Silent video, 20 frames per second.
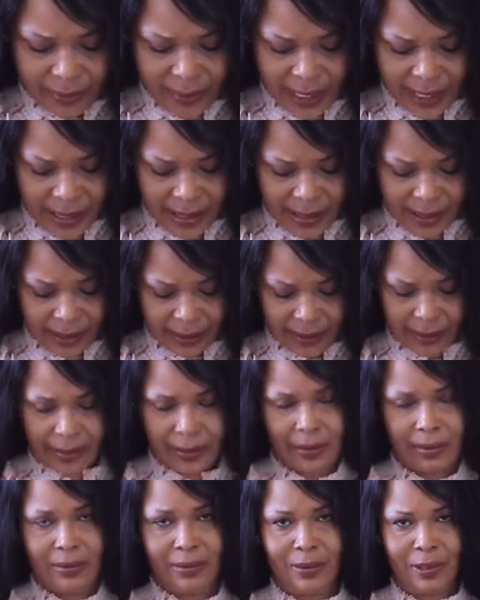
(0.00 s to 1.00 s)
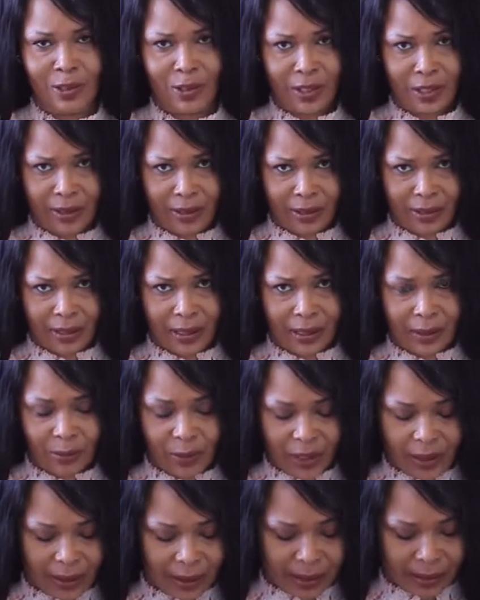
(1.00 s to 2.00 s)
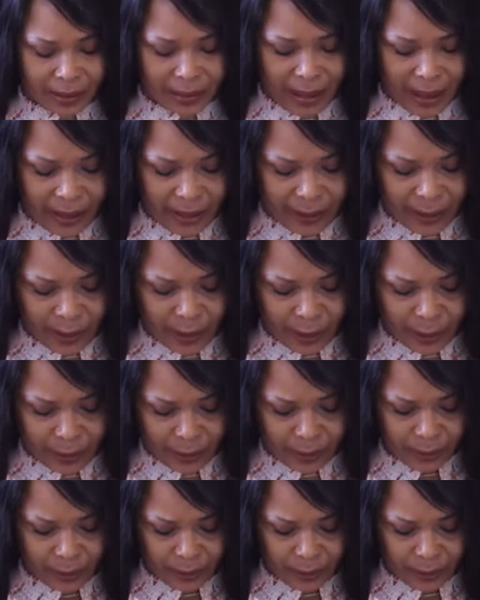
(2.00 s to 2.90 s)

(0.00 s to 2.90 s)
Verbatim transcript: Guys, you need to tell me these things, you know.